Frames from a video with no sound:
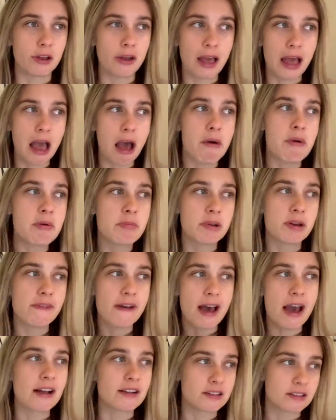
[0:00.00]
how we would have
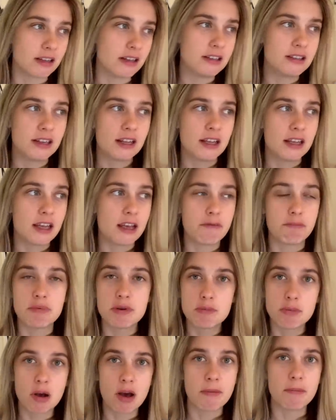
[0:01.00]
acted if we
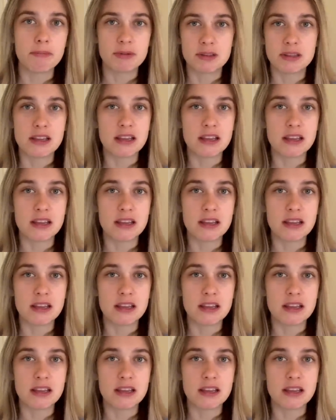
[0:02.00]
weren't